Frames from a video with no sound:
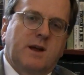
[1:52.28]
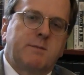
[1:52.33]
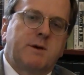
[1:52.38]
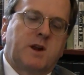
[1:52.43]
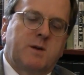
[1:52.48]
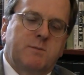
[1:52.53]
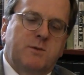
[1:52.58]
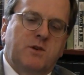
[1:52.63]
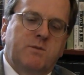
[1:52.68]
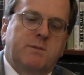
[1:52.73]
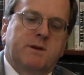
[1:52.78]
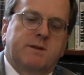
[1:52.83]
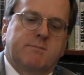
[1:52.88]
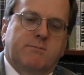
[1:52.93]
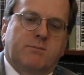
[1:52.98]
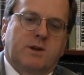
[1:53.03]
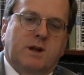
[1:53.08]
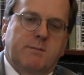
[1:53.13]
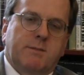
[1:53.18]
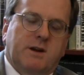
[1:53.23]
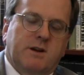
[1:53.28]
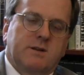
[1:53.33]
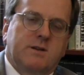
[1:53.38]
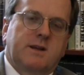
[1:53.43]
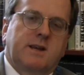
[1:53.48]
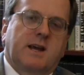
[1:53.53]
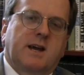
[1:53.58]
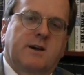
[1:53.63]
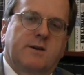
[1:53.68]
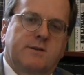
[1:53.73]
The environmental movement
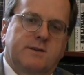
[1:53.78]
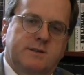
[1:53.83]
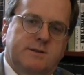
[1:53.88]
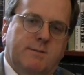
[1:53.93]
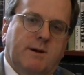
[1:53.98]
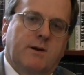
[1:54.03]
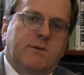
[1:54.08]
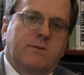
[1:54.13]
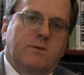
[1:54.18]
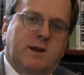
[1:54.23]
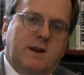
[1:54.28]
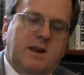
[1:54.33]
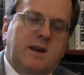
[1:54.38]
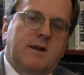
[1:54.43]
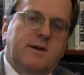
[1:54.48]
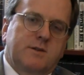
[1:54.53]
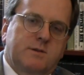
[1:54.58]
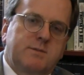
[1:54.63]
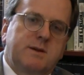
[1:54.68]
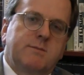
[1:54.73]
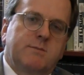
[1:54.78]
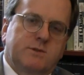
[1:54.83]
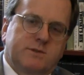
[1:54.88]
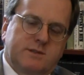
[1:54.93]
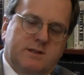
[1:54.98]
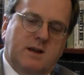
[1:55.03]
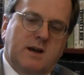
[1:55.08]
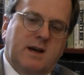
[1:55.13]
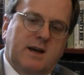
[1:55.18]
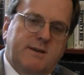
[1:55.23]
primarily now is about running other people's
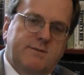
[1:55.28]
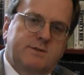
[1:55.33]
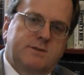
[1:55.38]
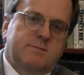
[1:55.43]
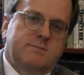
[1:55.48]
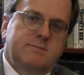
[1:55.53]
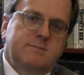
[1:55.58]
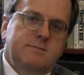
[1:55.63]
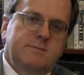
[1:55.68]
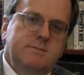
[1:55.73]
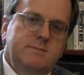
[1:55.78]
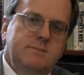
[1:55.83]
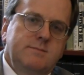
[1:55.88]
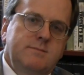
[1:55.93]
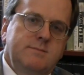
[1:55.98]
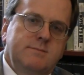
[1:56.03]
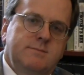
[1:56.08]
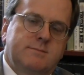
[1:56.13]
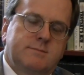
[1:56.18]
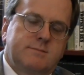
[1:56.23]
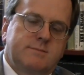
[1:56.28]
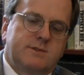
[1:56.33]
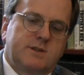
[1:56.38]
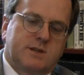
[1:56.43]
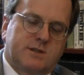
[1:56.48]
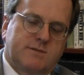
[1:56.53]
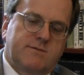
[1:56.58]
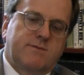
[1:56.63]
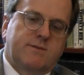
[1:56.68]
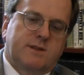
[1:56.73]
lives
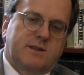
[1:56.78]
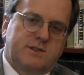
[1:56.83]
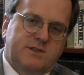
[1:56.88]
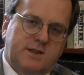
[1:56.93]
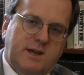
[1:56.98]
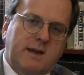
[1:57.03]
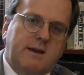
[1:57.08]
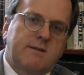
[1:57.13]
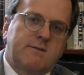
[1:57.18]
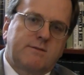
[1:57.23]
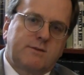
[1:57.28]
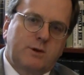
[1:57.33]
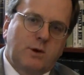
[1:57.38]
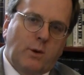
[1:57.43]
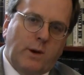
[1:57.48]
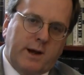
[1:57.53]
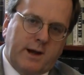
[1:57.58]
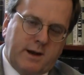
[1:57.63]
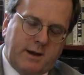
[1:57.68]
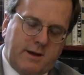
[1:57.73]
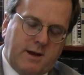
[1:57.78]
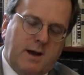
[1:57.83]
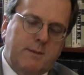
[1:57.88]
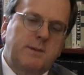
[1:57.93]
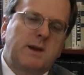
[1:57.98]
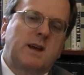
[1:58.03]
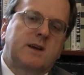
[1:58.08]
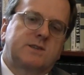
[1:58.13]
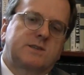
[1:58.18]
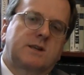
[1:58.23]
just for the sake of doing it, not
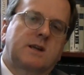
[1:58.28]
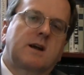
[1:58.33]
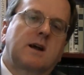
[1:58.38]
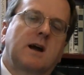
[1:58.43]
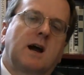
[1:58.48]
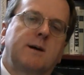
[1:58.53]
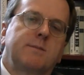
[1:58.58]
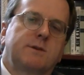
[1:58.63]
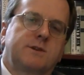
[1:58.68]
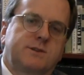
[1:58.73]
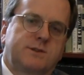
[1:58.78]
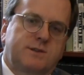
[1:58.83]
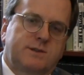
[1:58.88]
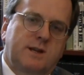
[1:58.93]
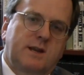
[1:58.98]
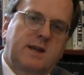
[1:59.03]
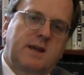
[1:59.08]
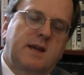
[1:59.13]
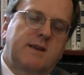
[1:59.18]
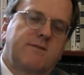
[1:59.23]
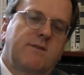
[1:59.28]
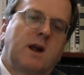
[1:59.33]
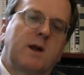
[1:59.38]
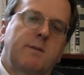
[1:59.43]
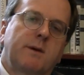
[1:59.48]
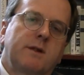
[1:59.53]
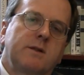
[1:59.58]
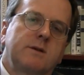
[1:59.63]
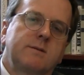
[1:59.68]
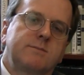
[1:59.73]
because it accomplishes any
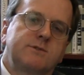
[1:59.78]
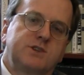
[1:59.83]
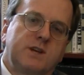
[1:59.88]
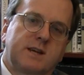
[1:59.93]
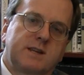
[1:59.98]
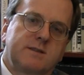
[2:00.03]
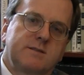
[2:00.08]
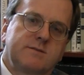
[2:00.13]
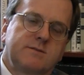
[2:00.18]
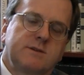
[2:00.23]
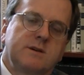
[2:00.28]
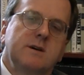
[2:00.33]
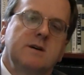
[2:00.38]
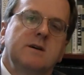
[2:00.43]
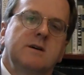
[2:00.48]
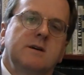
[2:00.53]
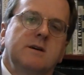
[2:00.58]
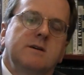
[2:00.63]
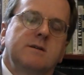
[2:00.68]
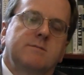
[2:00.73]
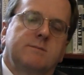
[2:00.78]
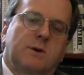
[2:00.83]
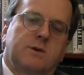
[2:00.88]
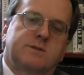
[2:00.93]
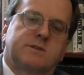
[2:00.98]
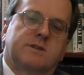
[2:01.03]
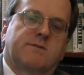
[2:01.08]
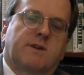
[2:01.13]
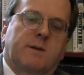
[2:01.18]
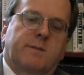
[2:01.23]
environmental objective.
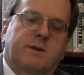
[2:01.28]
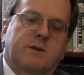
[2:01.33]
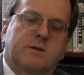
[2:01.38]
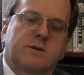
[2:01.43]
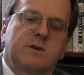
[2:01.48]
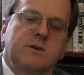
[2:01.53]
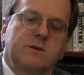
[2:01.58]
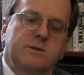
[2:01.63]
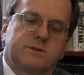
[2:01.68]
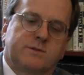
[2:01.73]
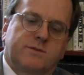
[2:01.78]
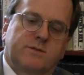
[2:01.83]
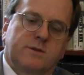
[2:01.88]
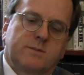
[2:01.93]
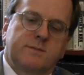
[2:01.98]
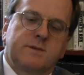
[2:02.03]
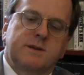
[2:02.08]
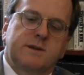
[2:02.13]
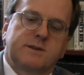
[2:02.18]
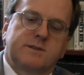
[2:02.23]
Most environmental goals from the